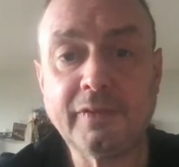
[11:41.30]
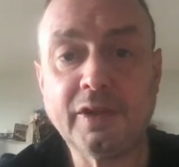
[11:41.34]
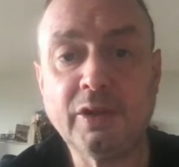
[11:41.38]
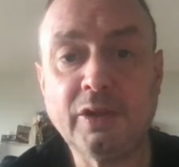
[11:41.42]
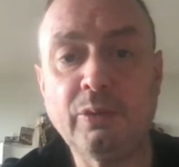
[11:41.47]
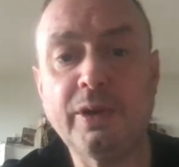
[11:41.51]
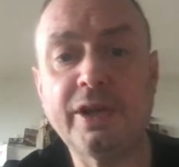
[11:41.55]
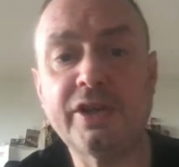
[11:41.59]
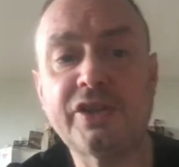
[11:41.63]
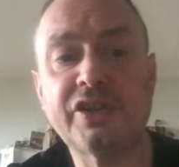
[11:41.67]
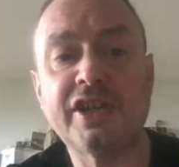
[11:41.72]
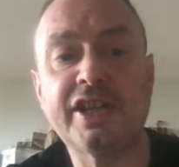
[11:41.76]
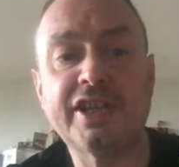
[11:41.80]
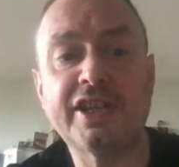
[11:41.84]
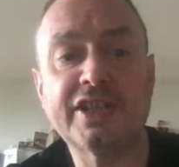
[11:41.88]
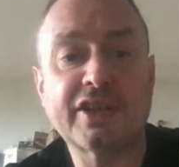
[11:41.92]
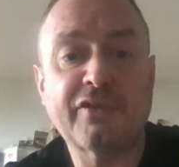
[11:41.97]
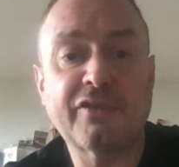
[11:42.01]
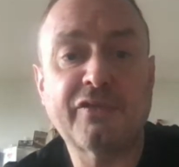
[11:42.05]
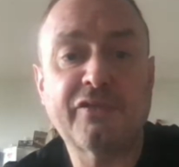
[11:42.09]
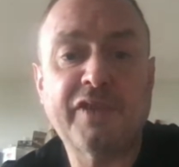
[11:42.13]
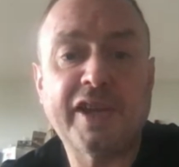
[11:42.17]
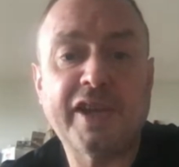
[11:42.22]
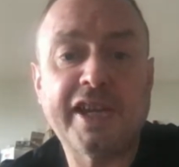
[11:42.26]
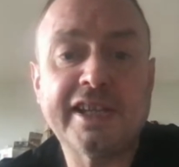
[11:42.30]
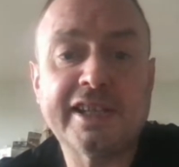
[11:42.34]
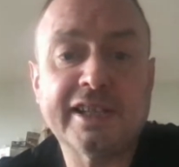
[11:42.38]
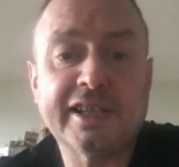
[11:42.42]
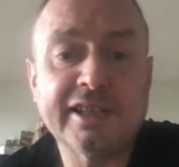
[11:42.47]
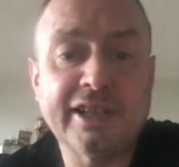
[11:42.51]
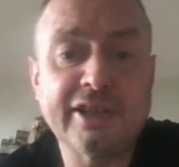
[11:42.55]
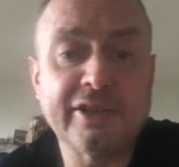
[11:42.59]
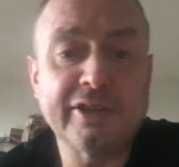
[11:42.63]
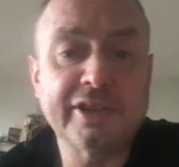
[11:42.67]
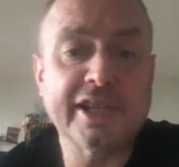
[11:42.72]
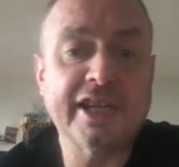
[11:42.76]
which is fake
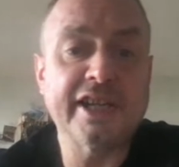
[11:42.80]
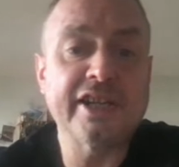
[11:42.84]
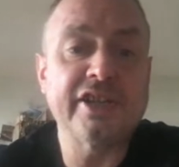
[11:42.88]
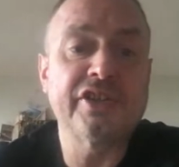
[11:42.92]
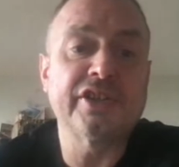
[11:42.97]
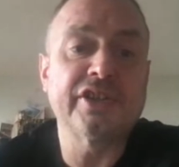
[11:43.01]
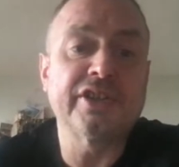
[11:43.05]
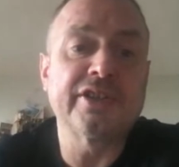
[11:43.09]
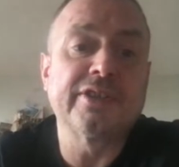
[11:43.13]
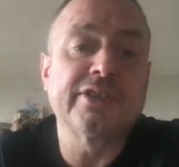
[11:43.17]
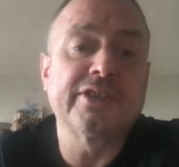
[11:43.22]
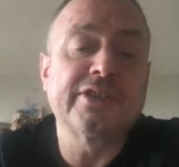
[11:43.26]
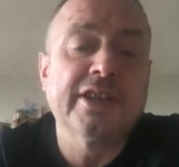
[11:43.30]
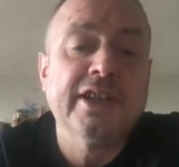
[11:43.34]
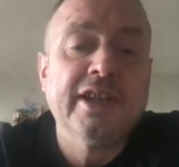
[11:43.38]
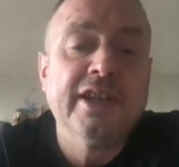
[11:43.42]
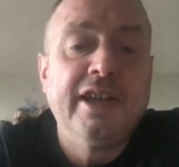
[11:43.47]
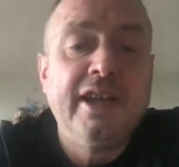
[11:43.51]
locations.